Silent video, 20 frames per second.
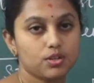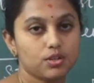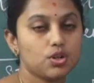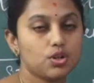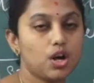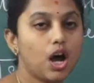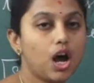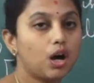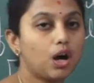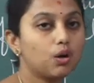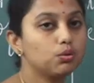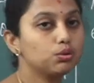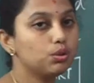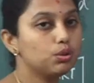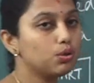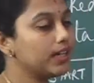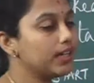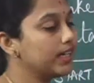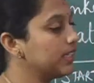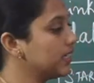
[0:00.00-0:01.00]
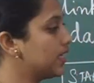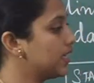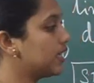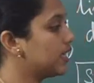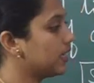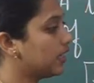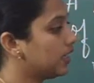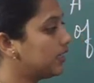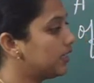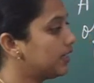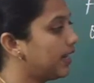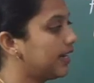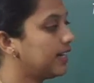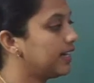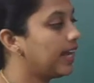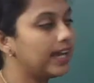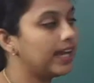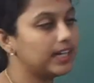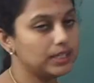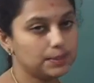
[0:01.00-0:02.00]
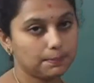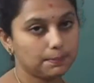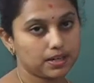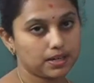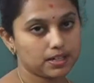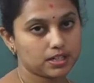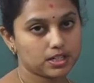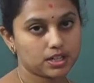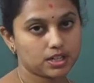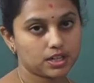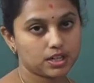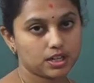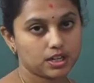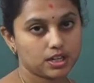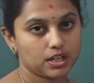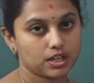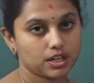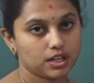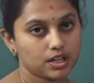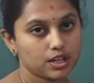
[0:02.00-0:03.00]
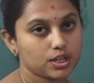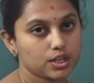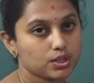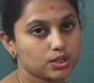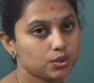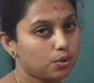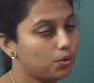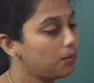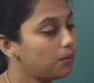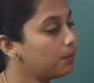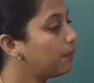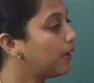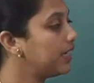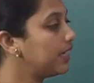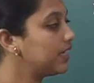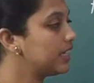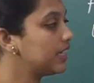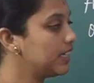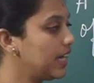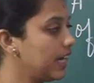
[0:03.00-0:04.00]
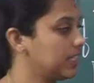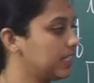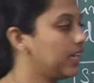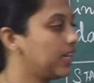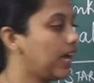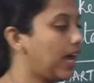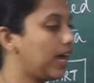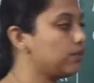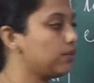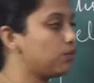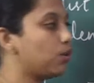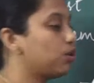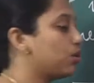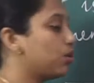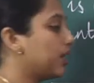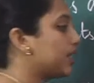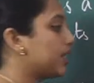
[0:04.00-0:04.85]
So how to insert an element? So by creating, I want to